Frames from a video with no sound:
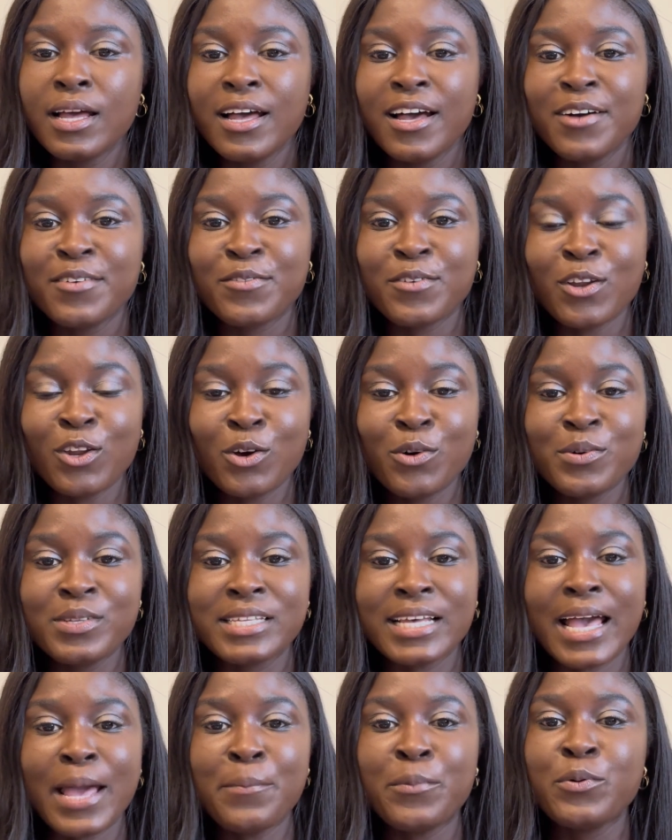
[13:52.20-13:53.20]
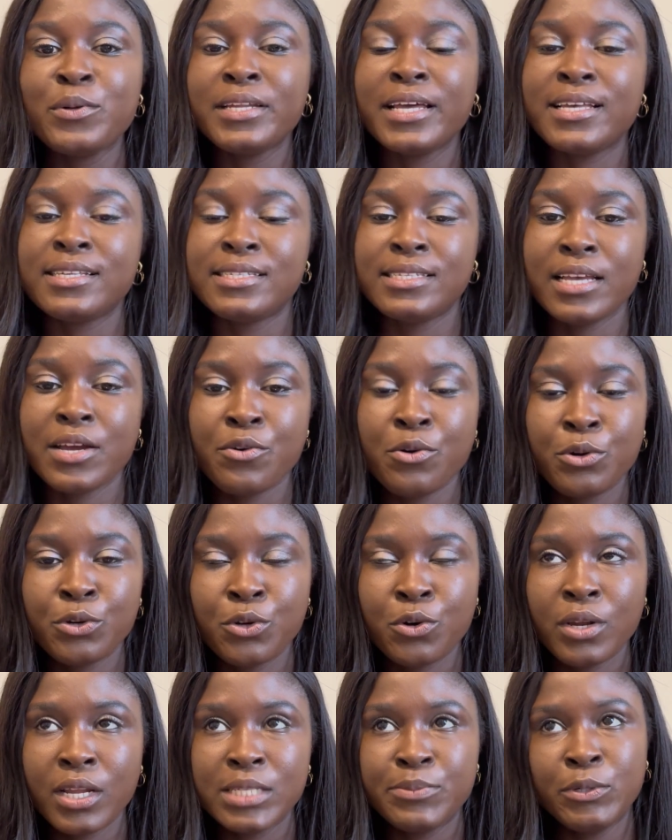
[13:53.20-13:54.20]
For loans, I put there
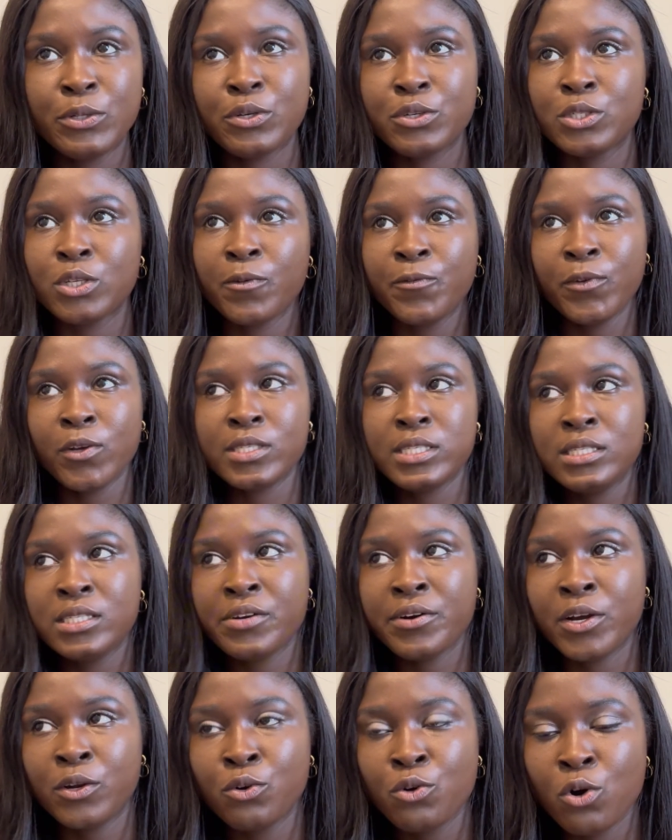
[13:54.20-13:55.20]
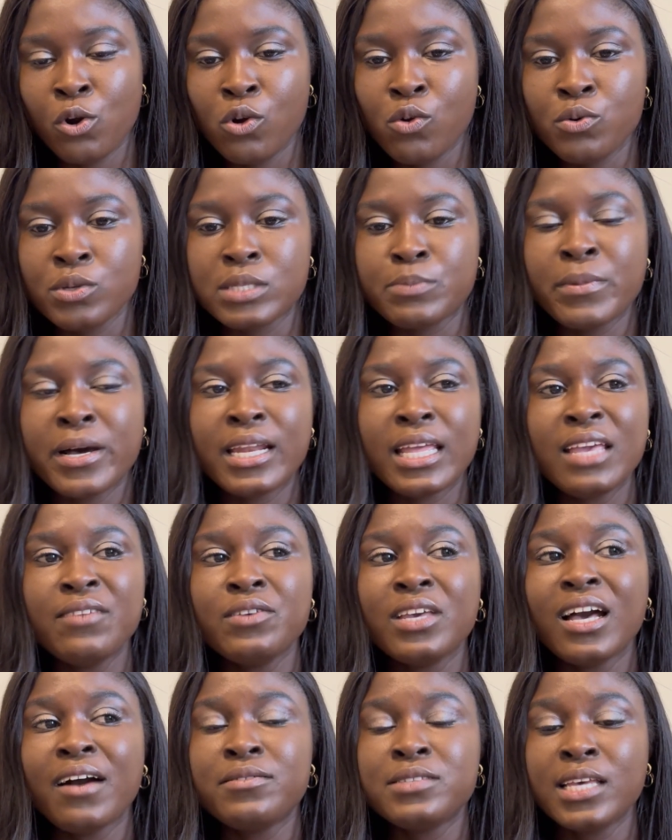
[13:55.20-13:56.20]
$0 because obviously there are no loans. But if you
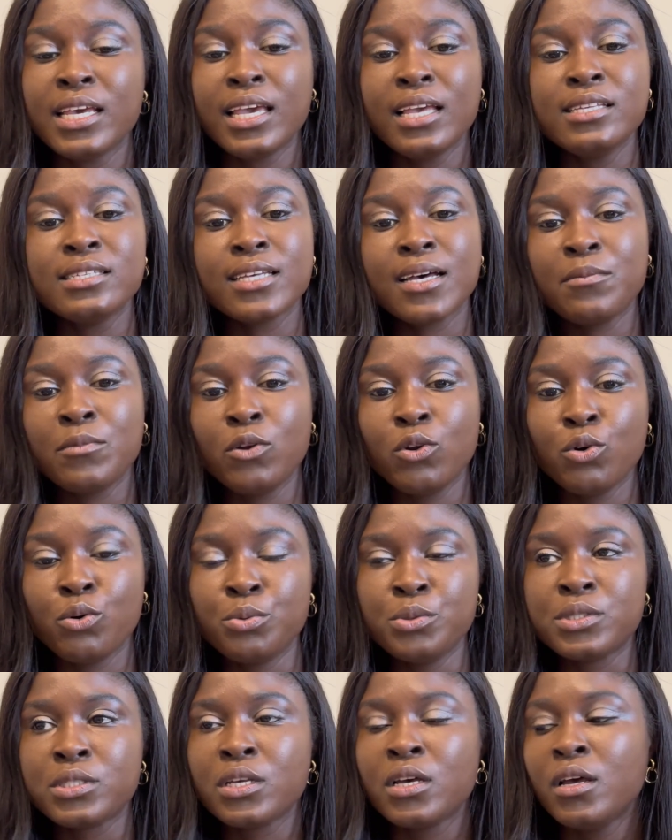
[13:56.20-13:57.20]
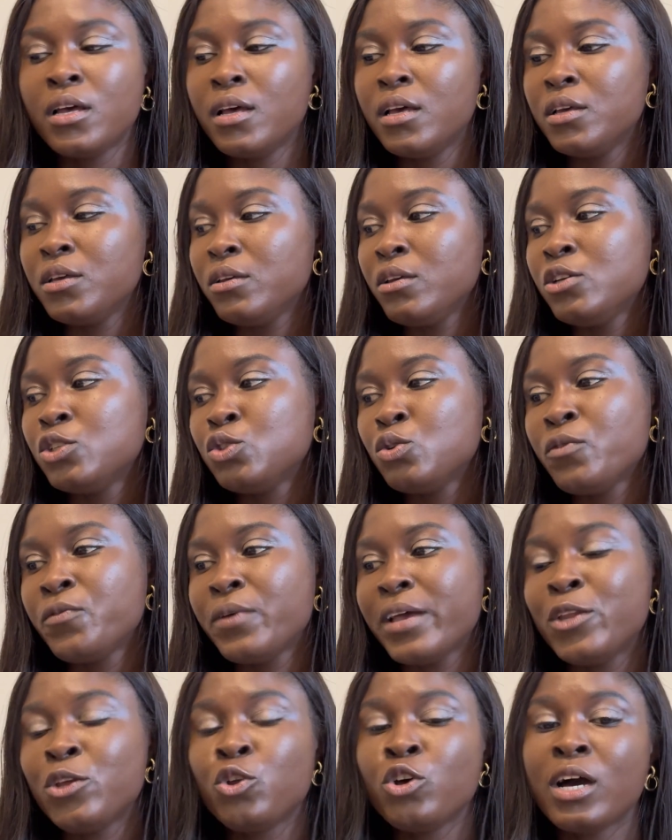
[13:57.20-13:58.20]
have taken some loans, you should,
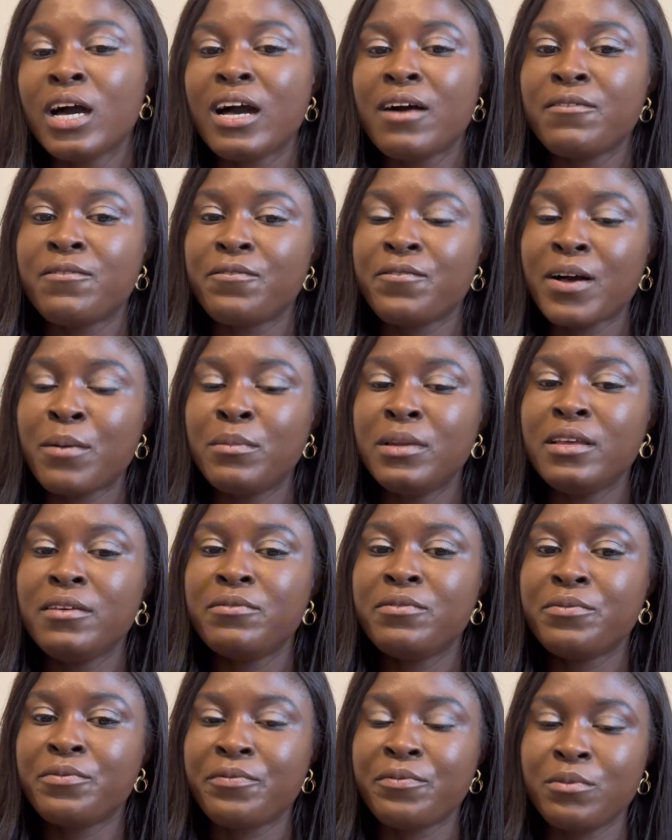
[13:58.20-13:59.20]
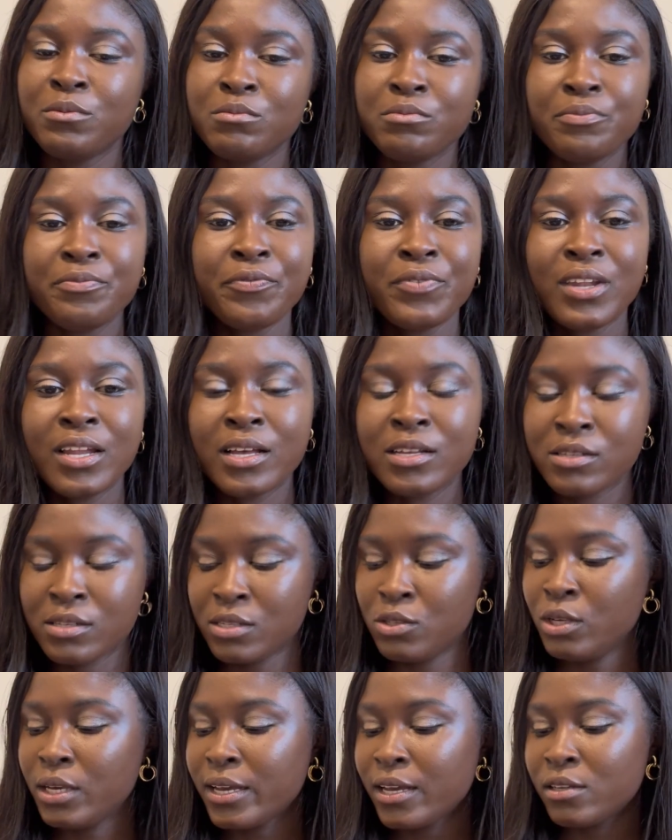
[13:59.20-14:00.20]
and you don't have family finances,
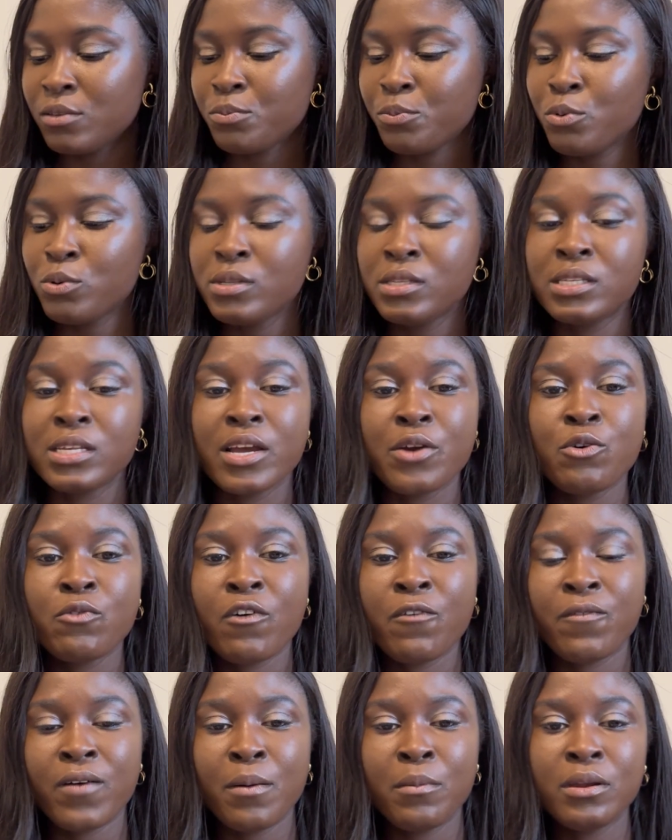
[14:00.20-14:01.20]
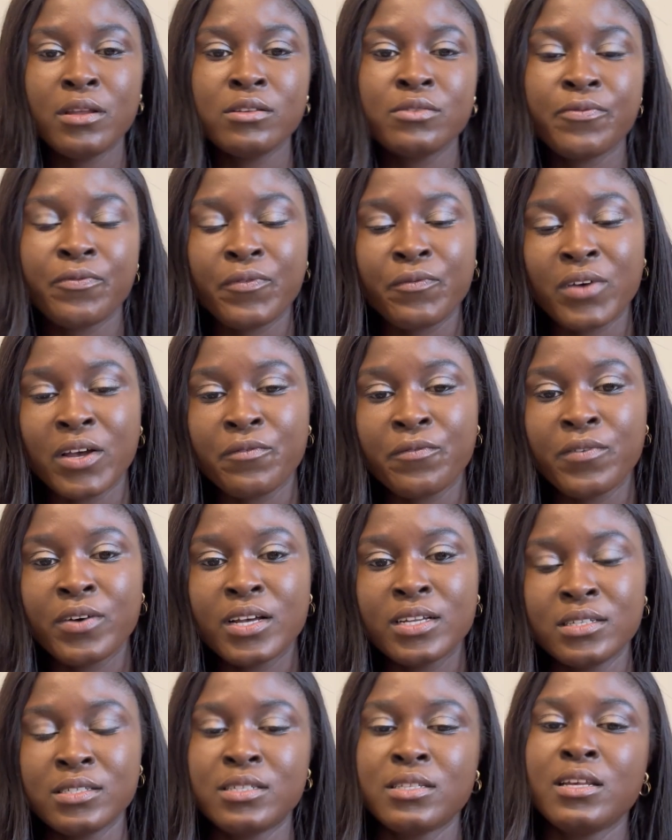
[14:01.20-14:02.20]
you can put 0 for family
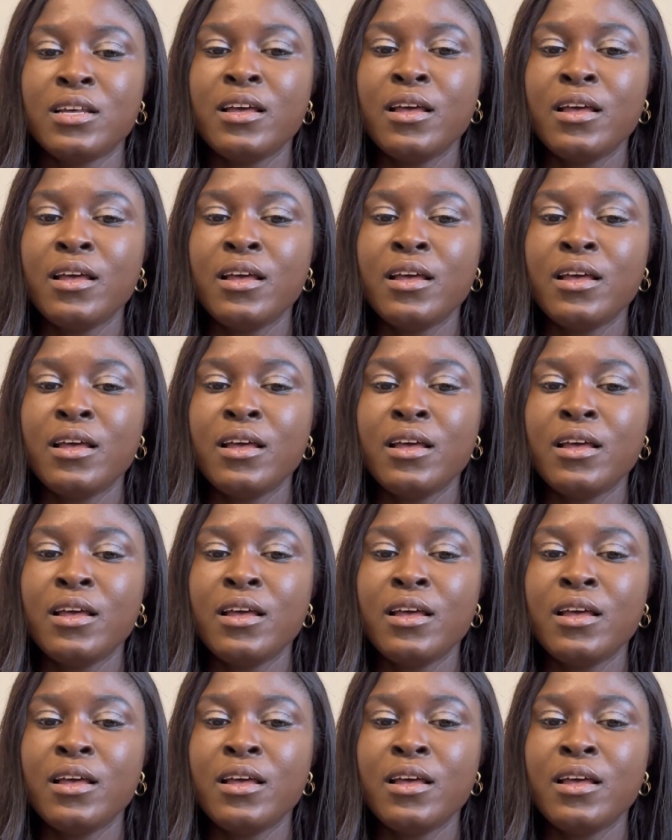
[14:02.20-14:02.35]
funds.